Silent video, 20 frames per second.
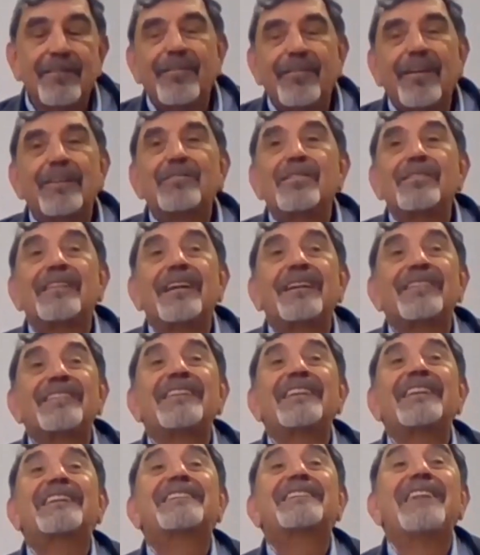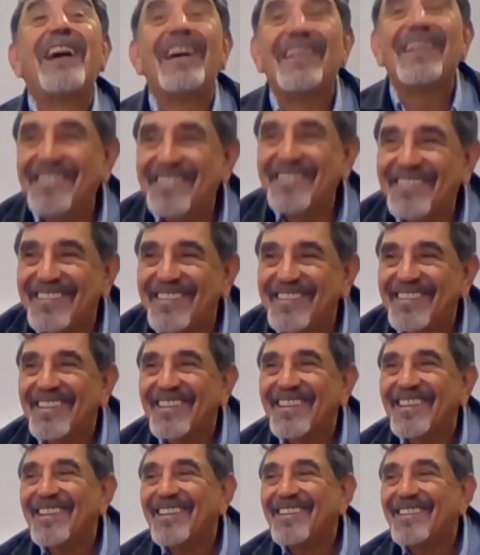factor that ignites
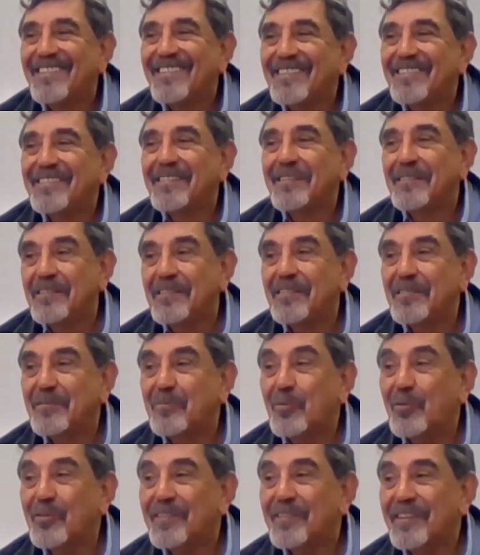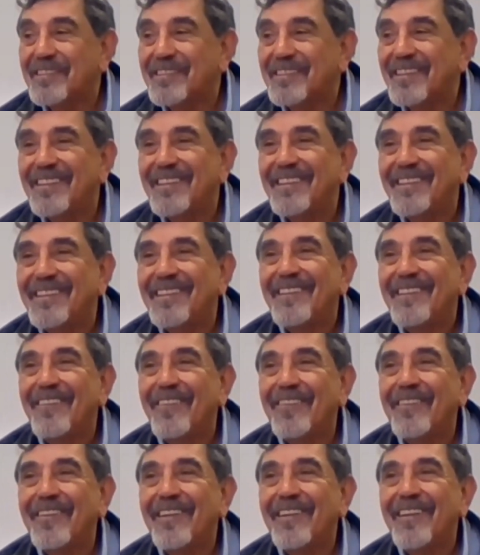this process,
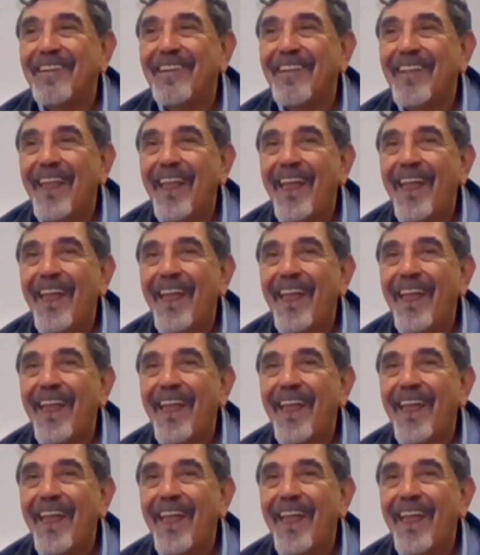okay?